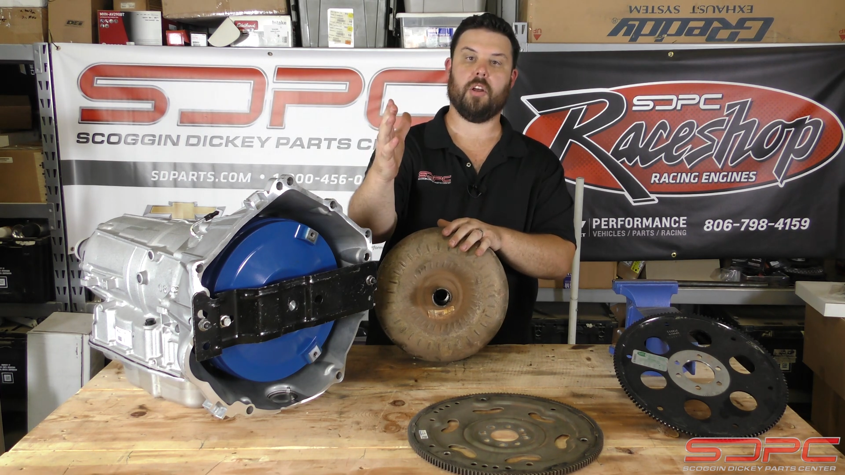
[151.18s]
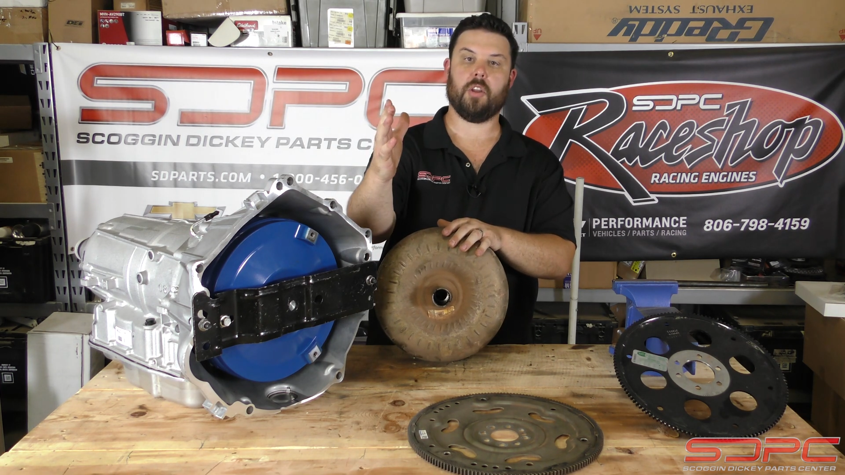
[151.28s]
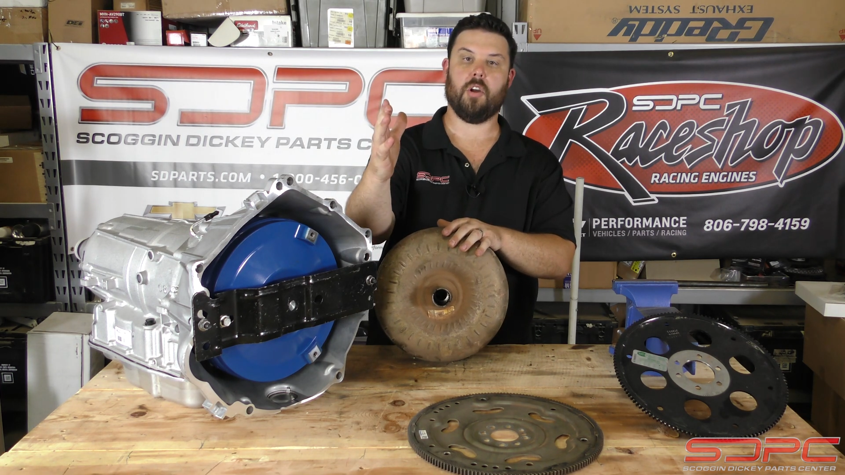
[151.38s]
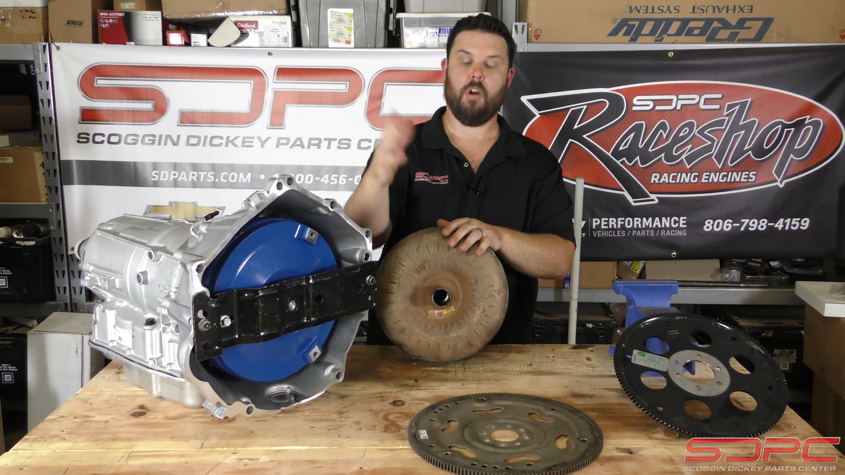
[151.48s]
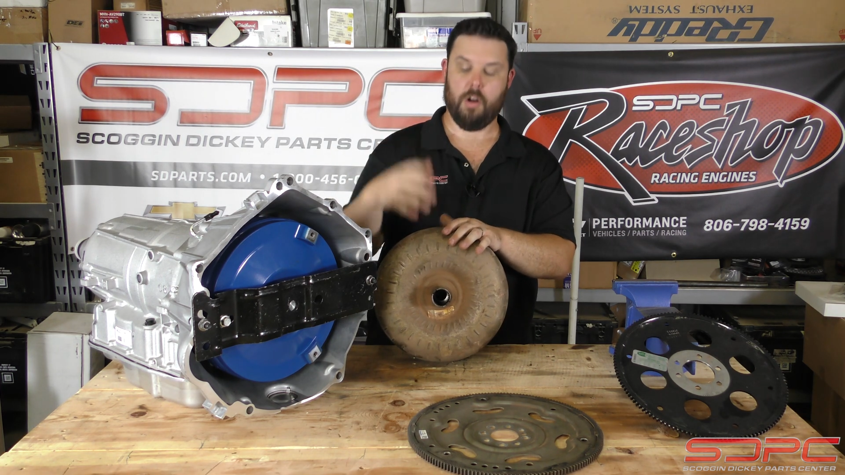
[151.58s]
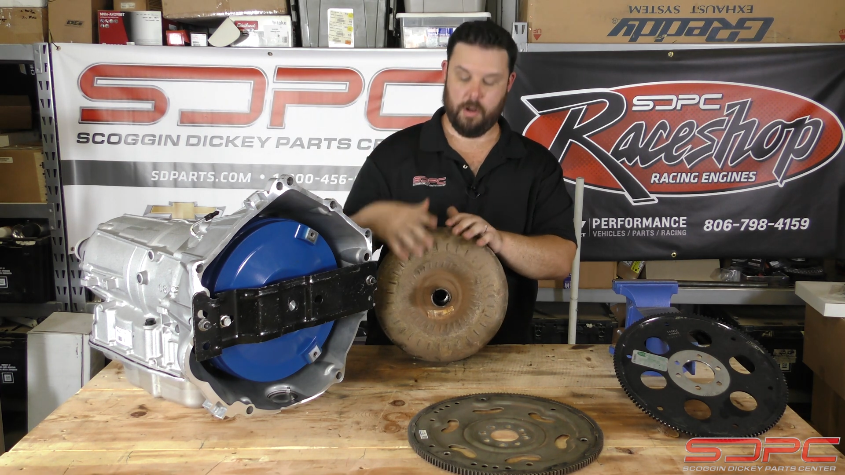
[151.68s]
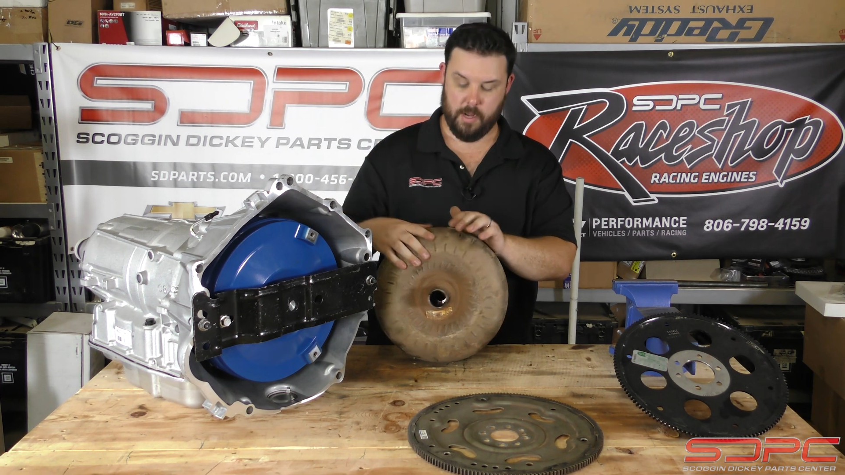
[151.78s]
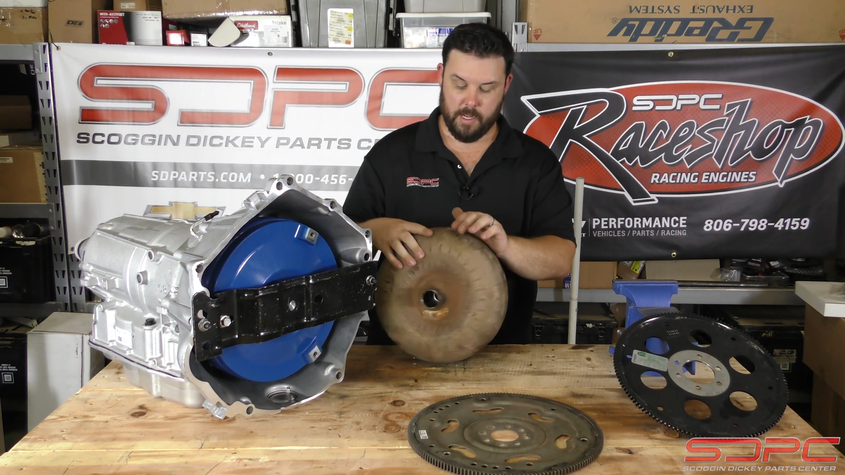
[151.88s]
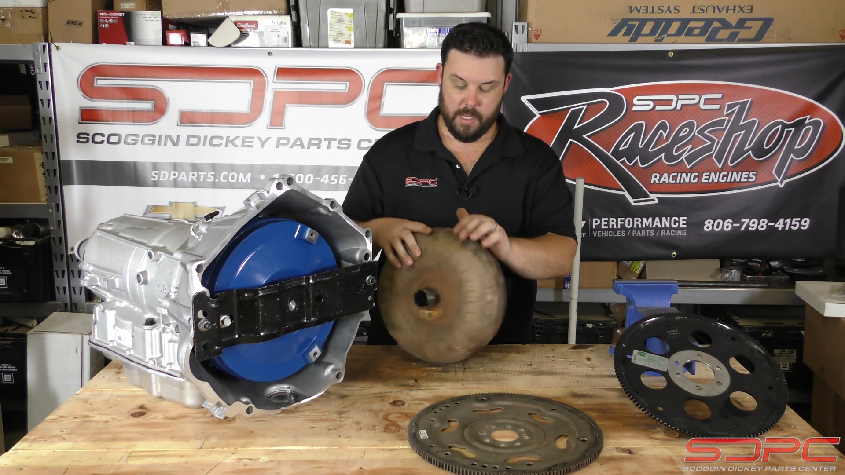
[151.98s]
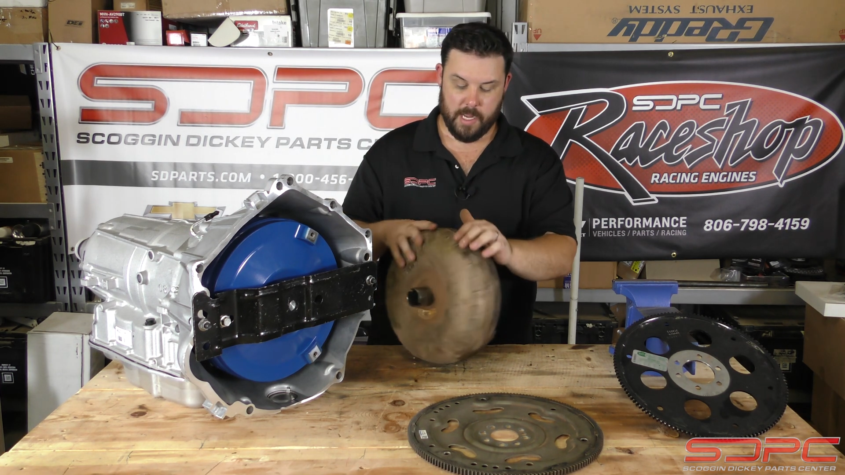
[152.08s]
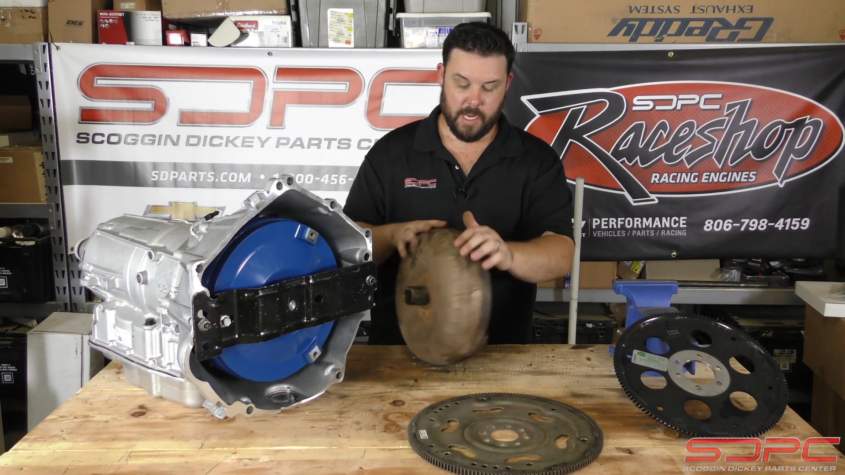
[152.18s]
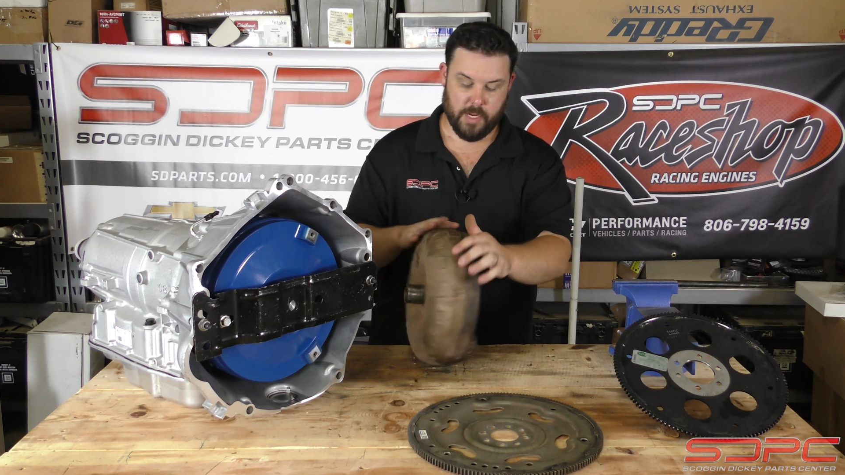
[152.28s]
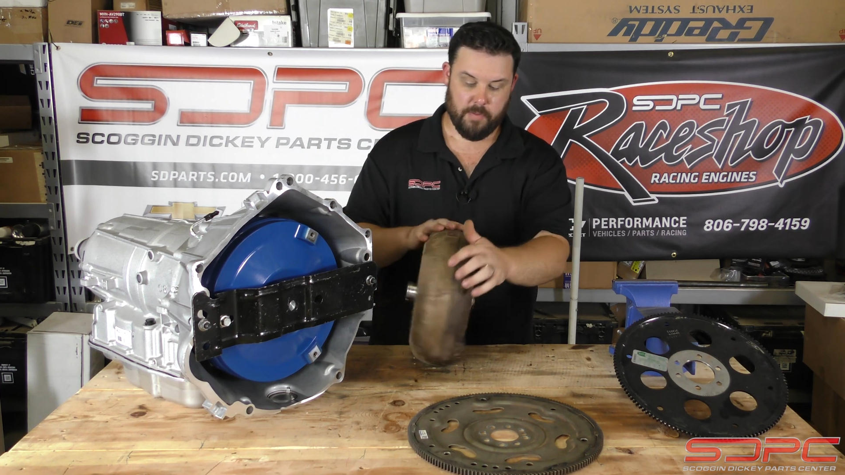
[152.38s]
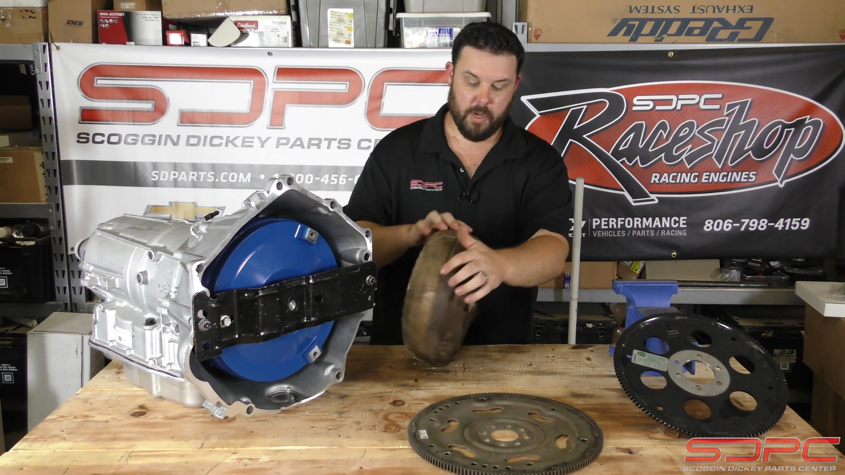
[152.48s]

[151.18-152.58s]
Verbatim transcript: it on the car, and you